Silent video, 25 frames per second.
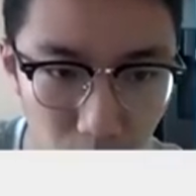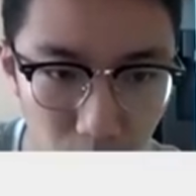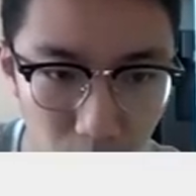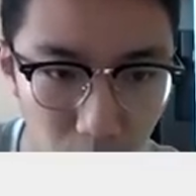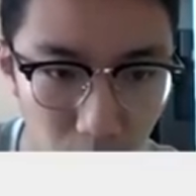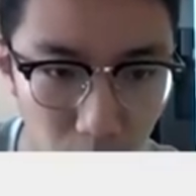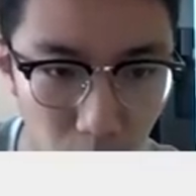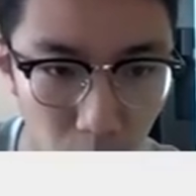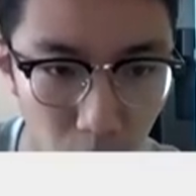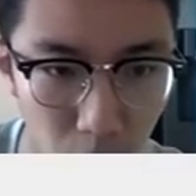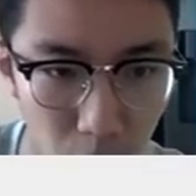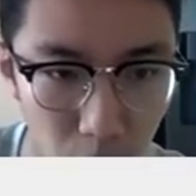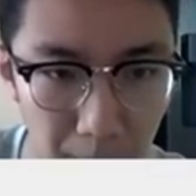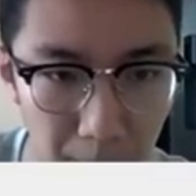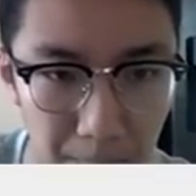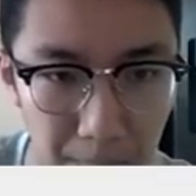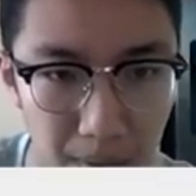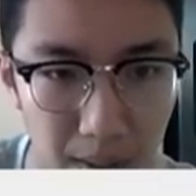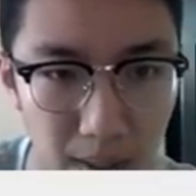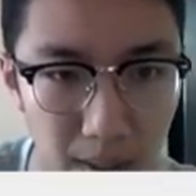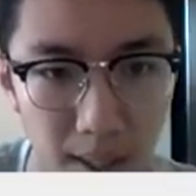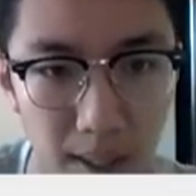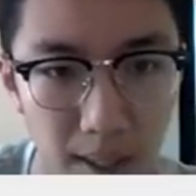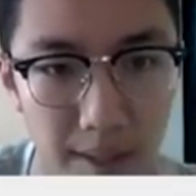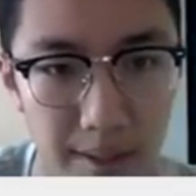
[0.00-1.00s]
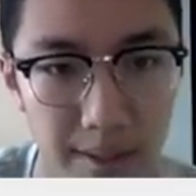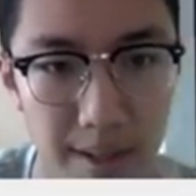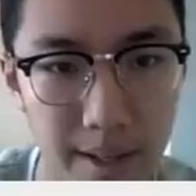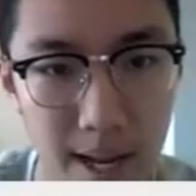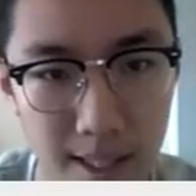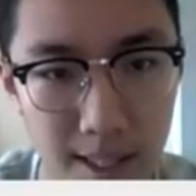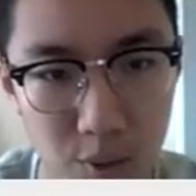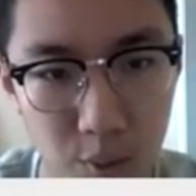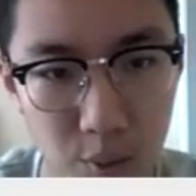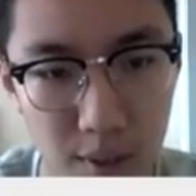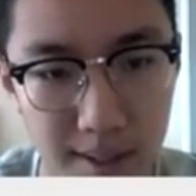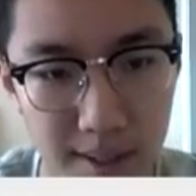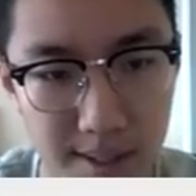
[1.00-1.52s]
Cool. The
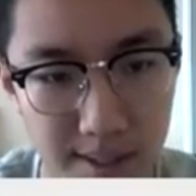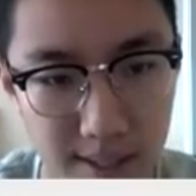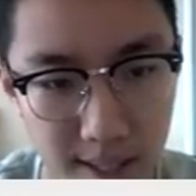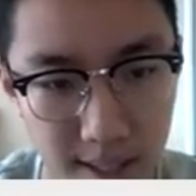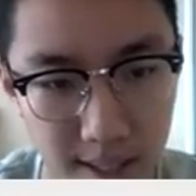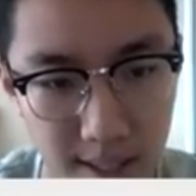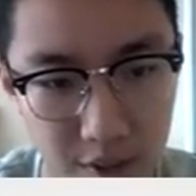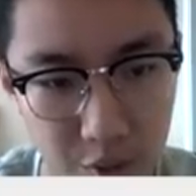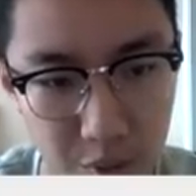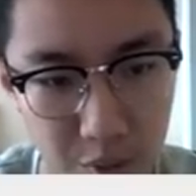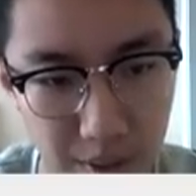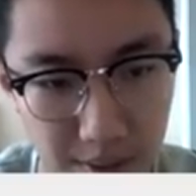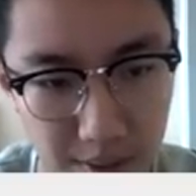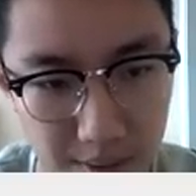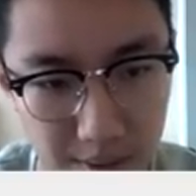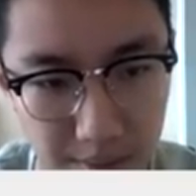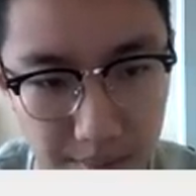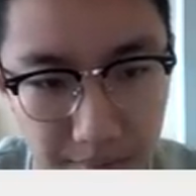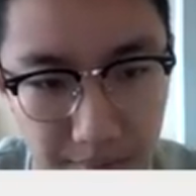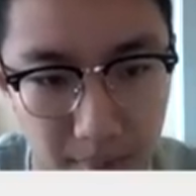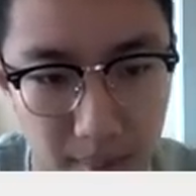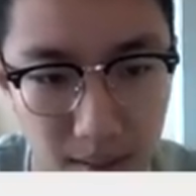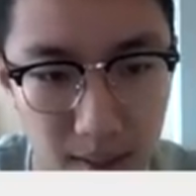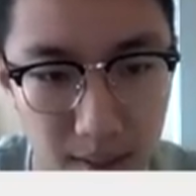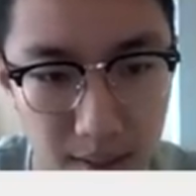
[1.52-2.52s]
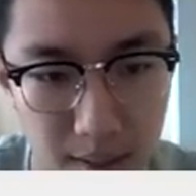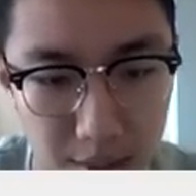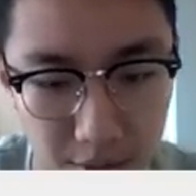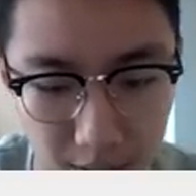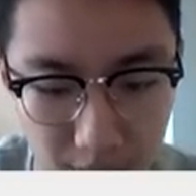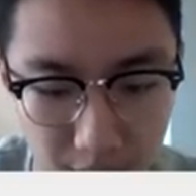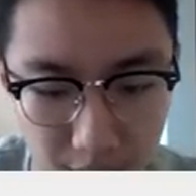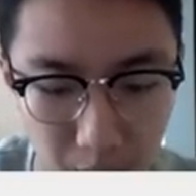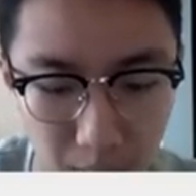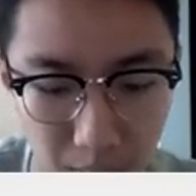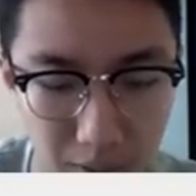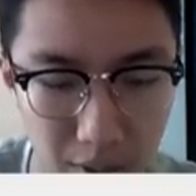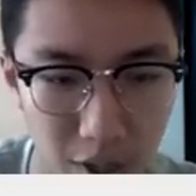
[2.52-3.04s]
next one is interest. So
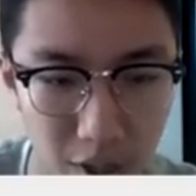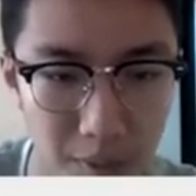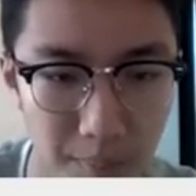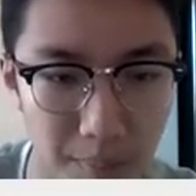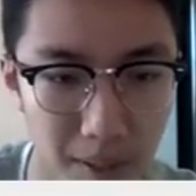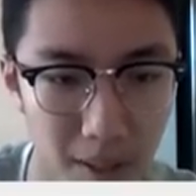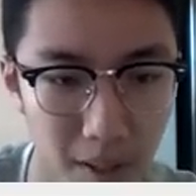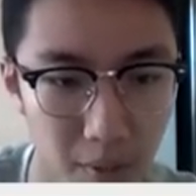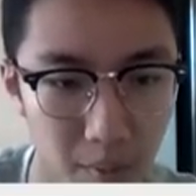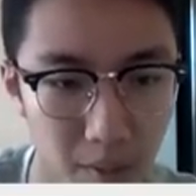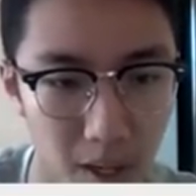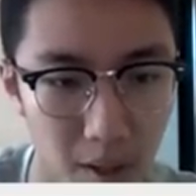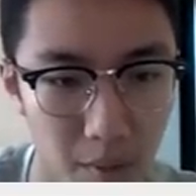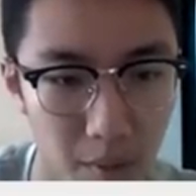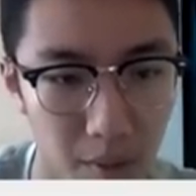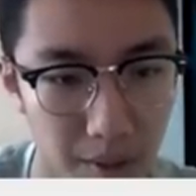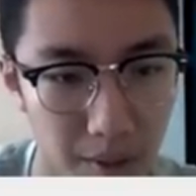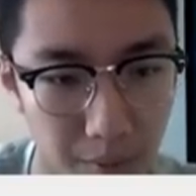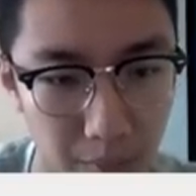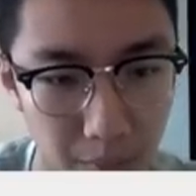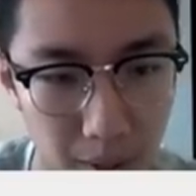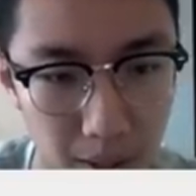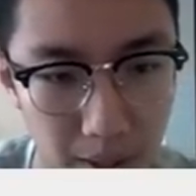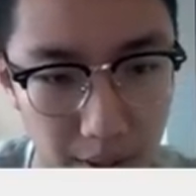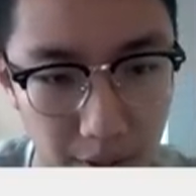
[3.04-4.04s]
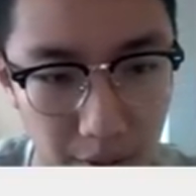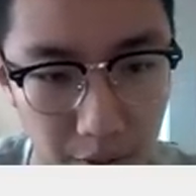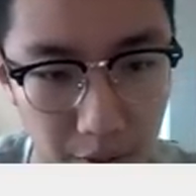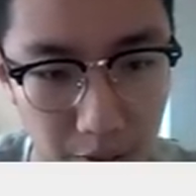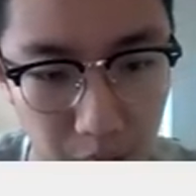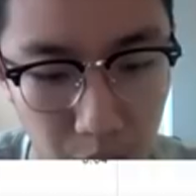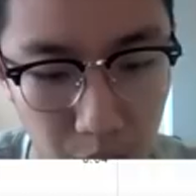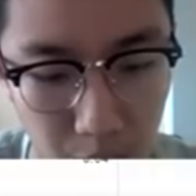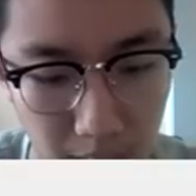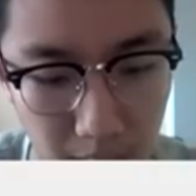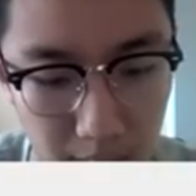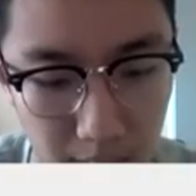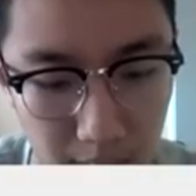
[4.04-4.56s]
this one you can play around with, right? You're
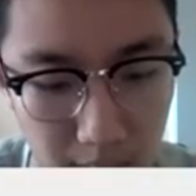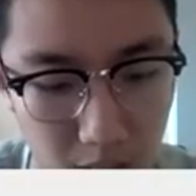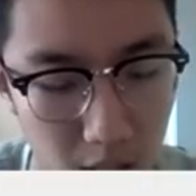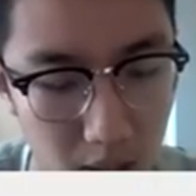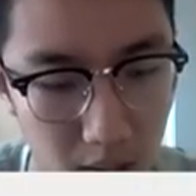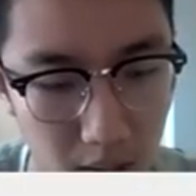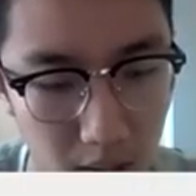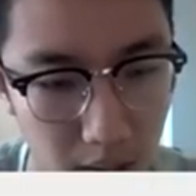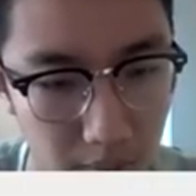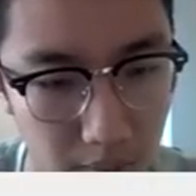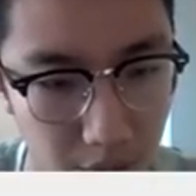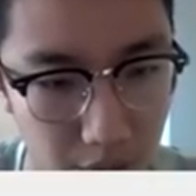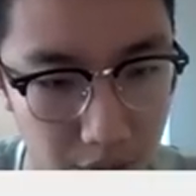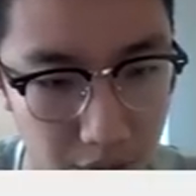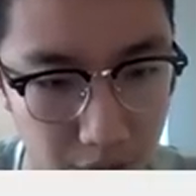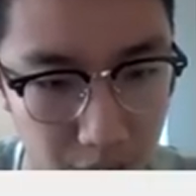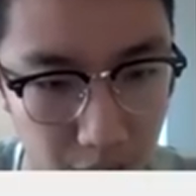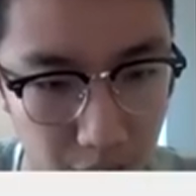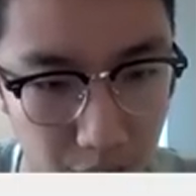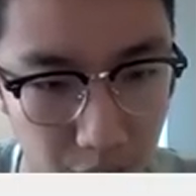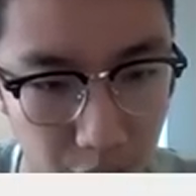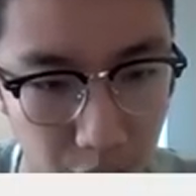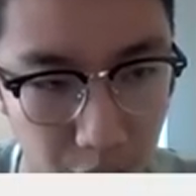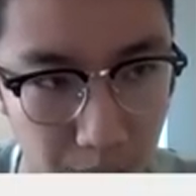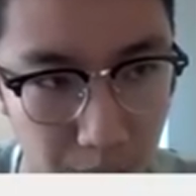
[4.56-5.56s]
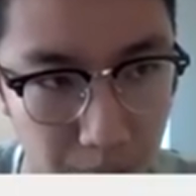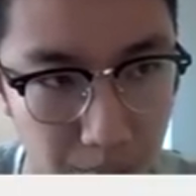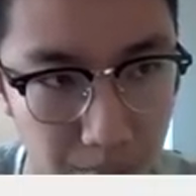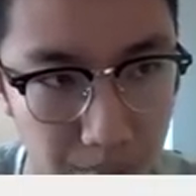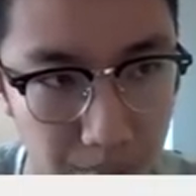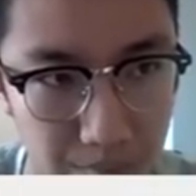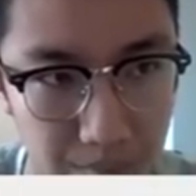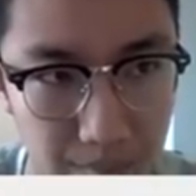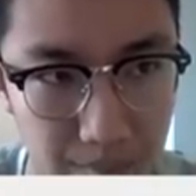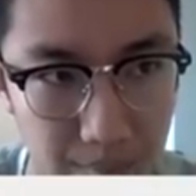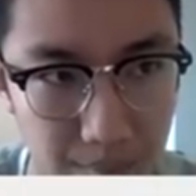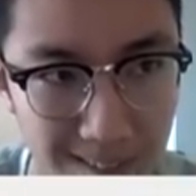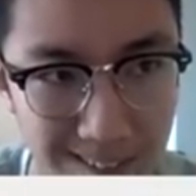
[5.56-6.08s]
doing dog lovers. So you,
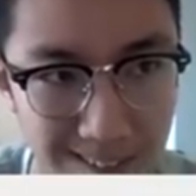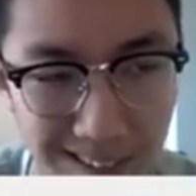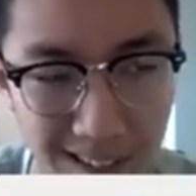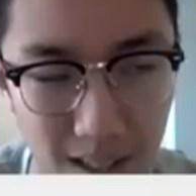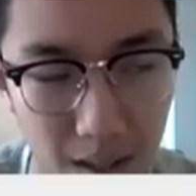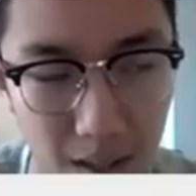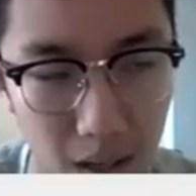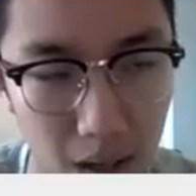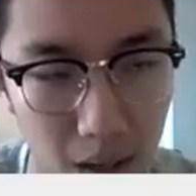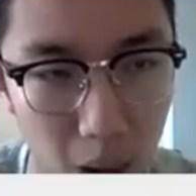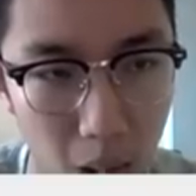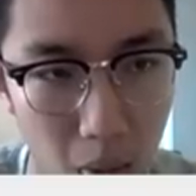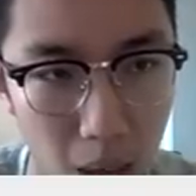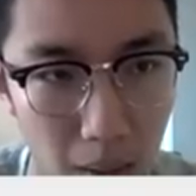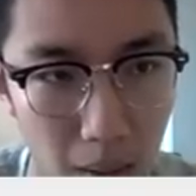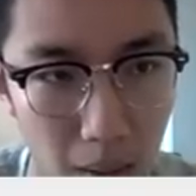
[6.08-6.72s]
uh,